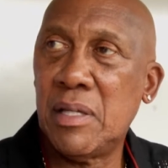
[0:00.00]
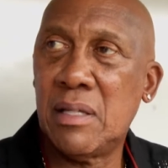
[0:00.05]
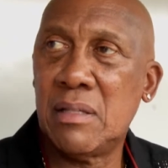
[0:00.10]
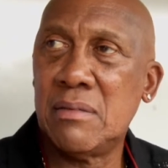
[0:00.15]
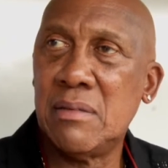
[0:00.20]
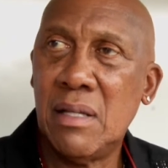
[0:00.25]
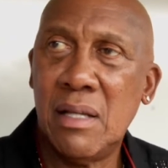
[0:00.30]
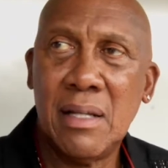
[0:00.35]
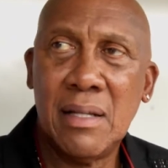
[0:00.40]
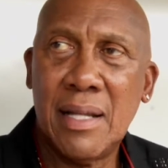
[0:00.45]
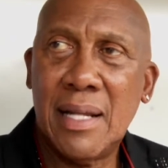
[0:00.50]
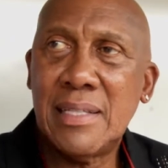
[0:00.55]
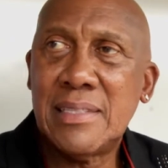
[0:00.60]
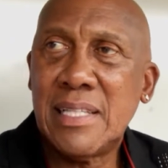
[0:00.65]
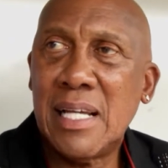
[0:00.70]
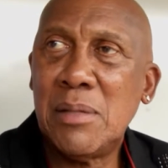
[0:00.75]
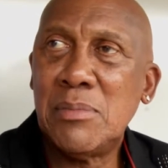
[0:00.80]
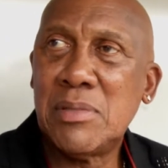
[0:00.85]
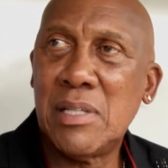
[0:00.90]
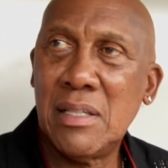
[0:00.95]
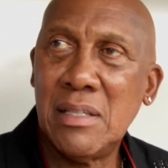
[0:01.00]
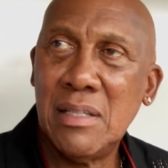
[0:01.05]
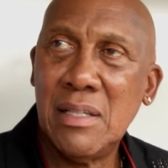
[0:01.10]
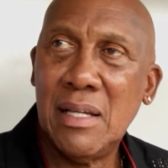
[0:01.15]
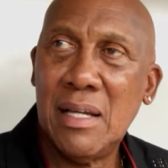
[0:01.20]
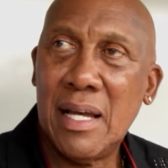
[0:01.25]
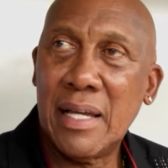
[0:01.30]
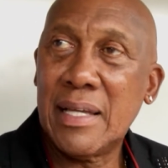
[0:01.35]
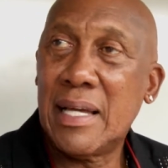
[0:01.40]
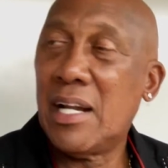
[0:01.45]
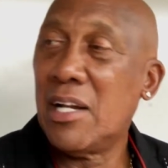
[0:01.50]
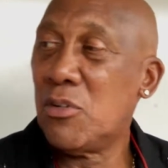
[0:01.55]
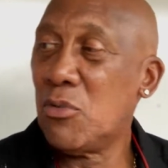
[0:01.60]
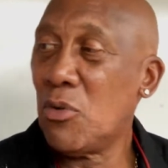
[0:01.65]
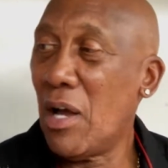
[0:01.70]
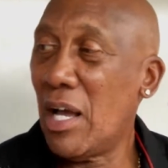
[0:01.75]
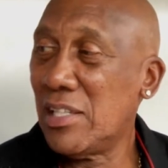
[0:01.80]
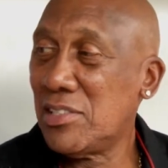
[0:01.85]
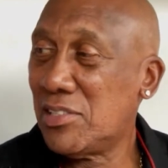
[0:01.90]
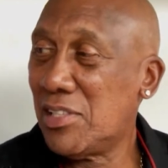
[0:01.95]
And a lot of times I got a
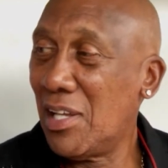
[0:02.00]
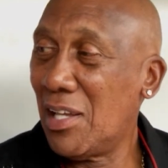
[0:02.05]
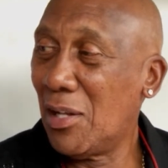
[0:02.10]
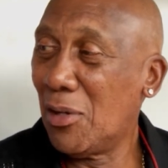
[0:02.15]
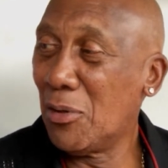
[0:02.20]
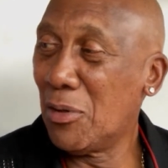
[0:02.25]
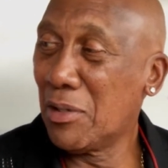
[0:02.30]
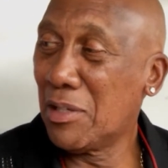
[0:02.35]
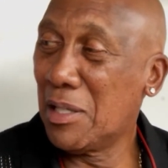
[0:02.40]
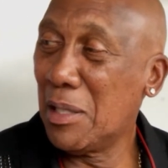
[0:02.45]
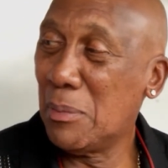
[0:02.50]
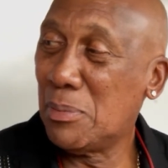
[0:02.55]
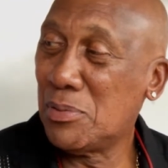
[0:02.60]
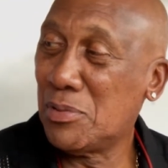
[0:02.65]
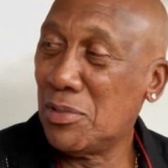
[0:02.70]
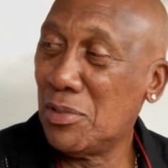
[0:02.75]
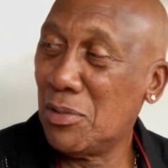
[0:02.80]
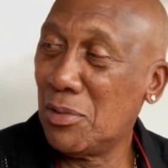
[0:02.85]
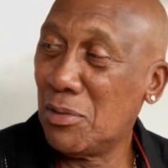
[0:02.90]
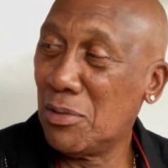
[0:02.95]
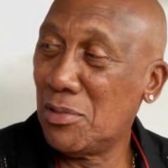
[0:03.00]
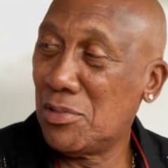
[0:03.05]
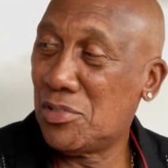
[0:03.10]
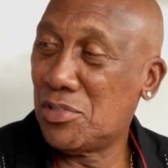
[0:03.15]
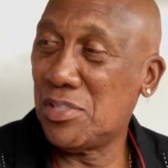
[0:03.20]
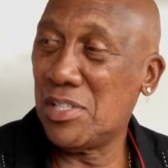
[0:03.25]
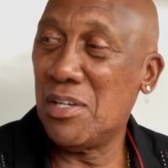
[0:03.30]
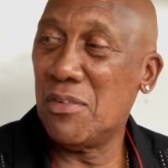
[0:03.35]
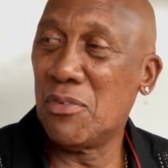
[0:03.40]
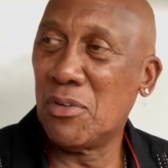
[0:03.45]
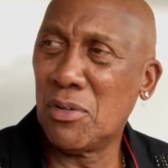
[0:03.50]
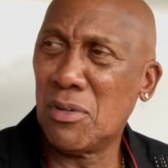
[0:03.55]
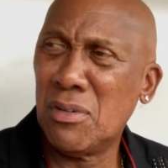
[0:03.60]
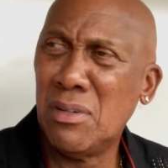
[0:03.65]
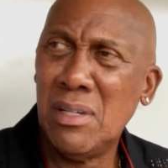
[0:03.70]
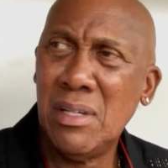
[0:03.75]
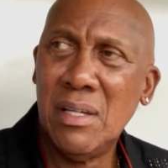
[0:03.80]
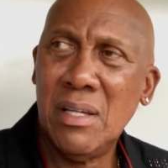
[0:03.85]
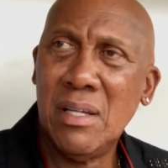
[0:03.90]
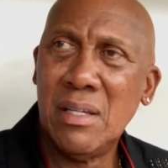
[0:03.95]
Drysdale or a Gibson or a Seaver,
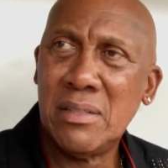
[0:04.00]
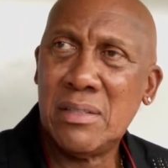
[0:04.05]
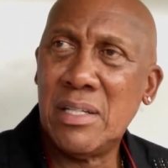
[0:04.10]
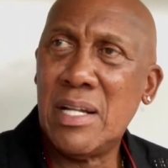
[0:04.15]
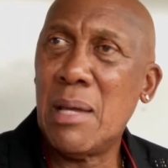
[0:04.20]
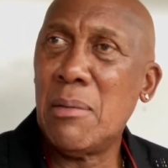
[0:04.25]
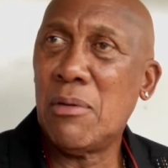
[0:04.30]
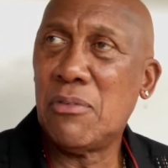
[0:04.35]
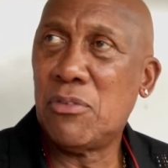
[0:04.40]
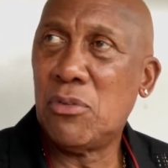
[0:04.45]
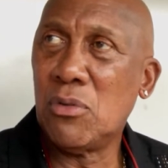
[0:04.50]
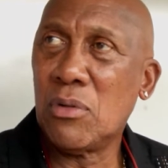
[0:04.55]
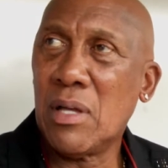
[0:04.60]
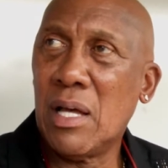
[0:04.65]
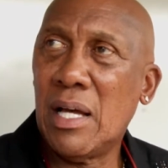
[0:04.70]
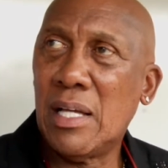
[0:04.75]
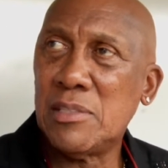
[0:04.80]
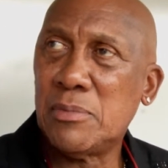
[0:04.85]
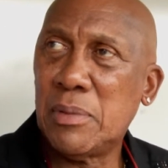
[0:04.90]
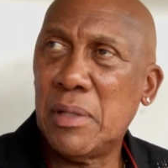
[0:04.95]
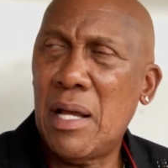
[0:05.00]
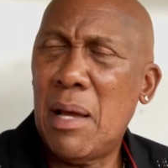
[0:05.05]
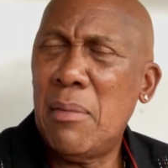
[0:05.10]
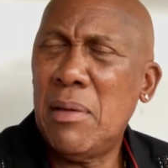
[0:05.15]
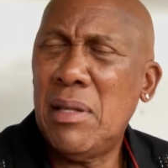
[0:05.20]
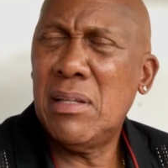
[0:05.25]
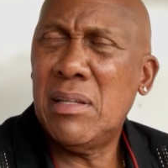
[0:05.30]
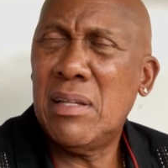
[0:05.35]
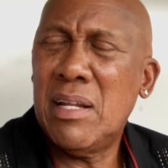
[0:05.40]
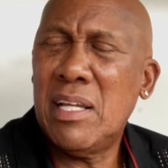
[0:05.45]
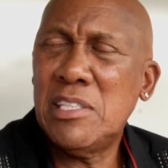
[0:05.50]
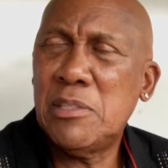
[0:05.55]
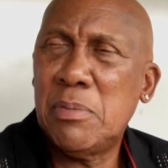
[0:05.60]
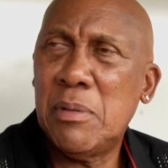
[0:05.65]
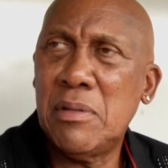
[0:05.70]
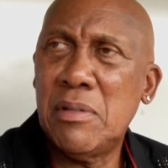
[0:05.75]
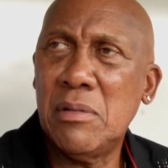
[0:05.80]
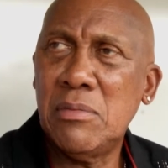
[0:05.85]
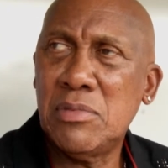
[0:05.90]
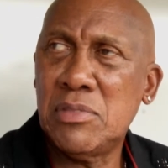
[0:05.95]
to name a few guys. But, I that
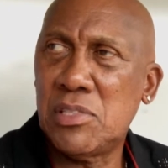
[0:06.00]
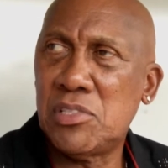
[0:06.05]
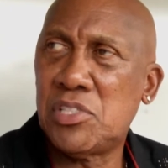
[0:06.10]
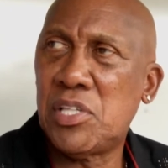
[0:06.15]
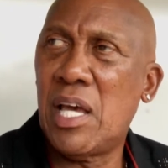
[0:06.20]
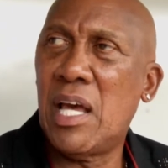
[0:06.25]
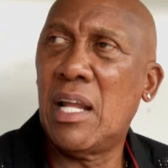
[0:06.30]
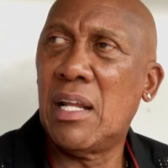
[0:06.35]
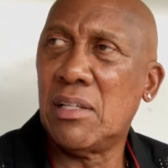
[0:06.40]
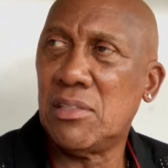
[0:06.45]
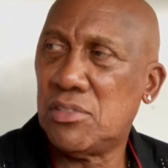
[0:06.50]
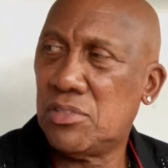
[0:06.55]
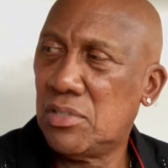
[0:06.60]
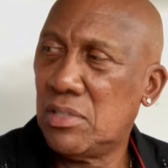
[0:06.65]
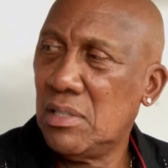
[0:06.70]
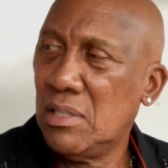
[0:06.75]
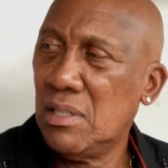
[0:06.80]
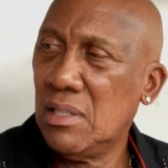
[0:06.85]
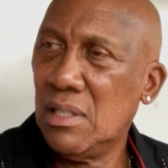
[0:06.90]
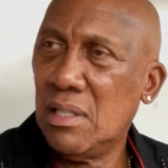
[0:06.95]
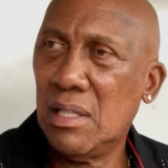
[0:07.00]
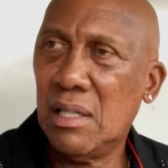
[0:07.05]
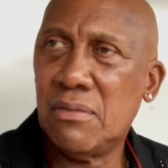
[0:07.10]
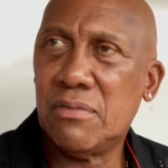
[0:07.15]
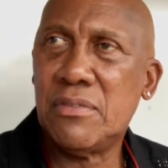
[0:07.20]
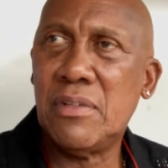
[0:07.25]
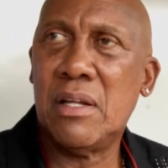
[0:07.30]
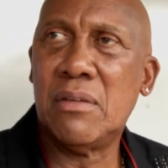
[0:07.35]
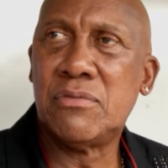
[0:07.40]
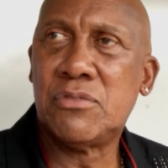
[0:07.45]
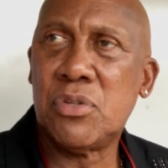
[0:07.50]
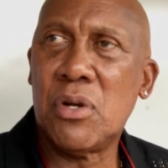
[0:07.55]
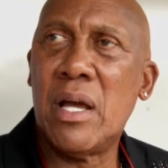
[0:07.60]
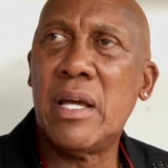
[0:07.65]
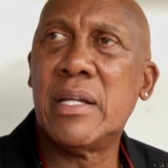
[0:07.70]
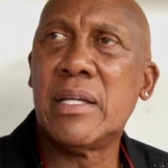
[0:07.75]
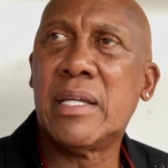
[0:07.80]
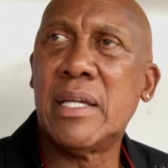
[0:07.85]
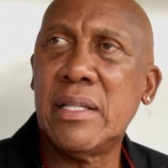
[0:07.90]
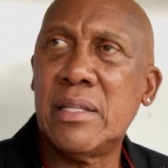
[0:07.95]
was the challenge of trying
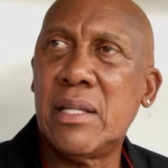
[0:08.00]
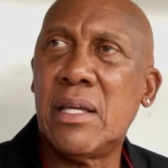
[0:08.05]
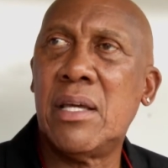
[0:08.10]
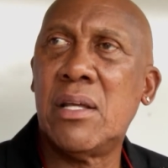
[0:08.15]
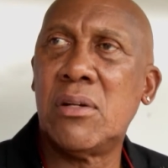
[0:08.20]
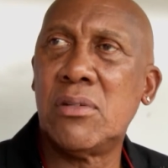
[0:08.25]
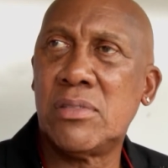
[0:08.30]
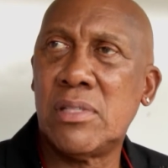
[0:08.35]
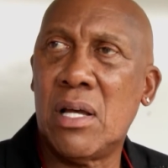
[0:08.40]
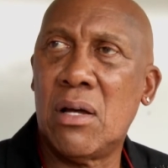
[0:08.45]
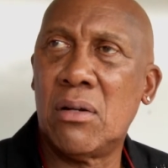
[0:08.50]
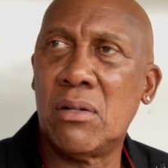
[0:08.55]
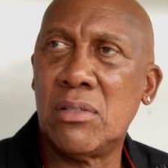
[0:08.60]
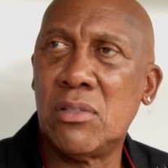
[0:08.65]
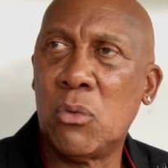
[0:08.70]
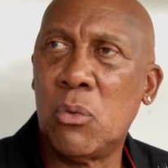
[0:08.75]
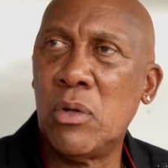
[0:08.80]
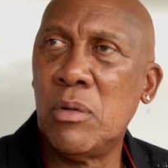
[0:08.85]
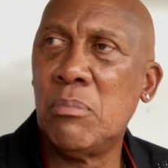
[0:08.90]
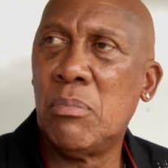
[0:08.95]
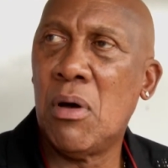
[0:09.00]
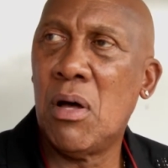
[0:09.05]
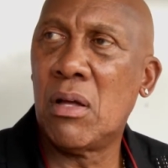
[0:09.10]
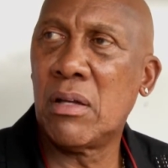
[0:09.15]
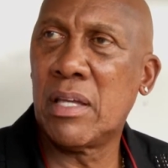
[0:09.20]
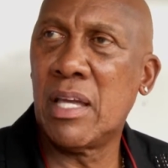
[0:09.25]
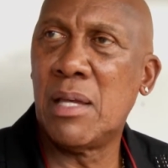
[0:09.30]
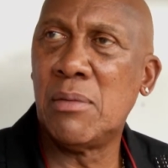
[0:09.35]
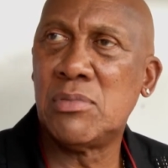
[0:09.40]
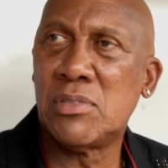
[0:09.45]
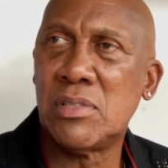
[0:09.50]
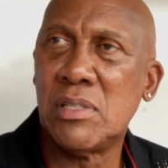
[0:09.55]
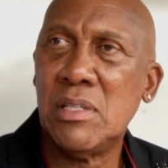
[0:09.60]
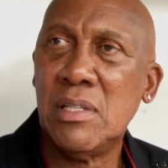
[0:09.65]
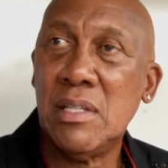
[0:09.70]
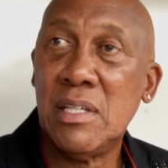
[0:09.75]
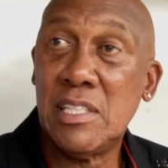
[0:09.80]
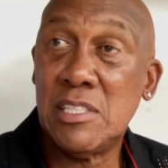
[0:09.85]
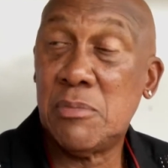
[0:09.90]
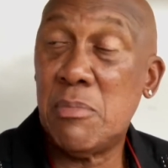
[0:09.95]
to get the hitters out and to win ball games,
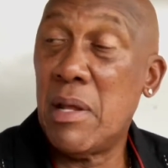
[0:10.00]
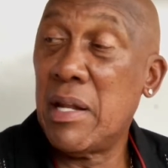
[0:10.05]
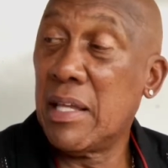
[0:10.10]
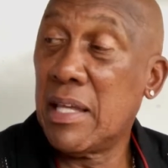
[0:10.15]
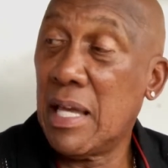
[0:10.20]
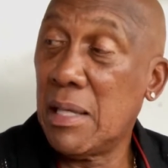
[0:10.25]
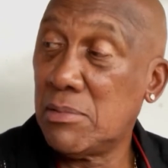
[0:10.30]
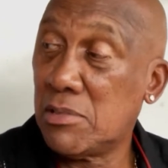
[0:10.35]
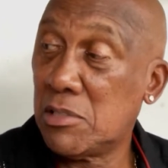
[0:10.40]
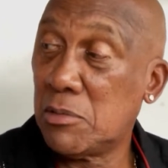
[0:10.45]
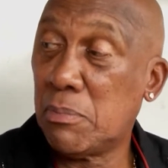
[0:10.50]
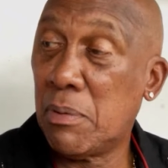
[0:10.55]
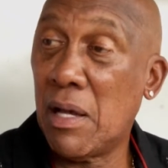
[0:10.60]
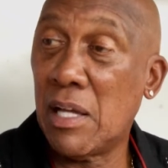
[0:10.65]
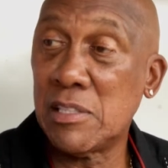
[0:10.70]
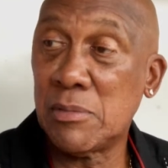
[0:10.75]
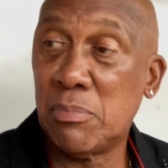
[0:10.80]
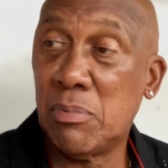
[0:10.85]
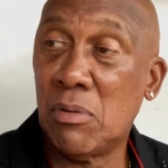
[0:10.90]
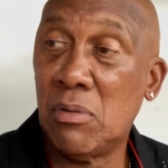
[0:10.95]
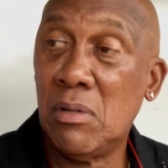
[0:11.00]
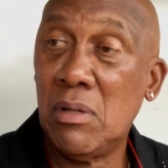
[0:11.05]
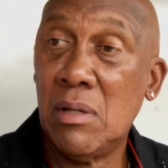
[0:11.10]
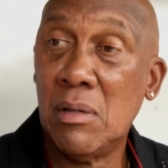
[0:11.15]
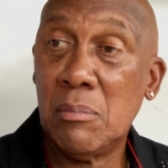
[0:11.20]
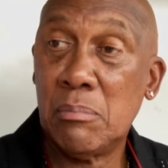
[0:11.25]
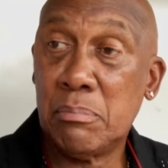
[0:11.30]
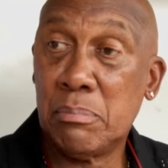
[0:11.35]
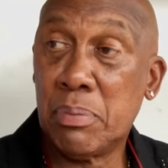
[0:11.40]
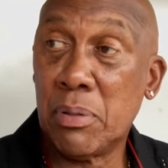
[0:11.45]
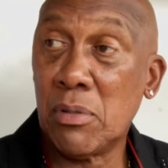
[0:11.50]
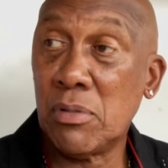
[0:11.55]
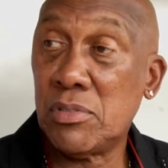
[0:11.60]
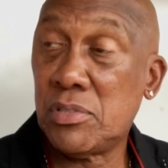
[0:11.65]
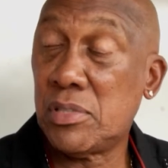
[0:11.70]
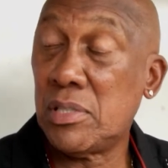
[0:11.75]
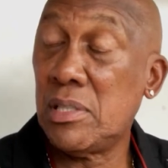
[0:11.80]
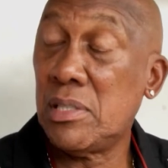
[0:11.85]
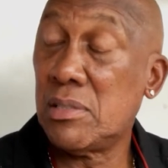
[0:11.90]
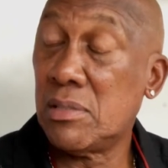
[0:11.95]
as many games as possible per
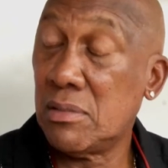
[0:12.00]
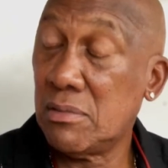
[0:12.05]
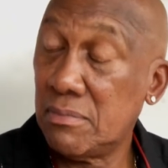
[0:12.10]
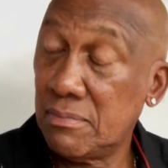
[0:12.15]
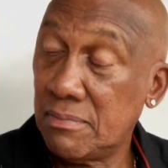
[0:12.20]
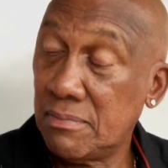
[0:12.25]
season.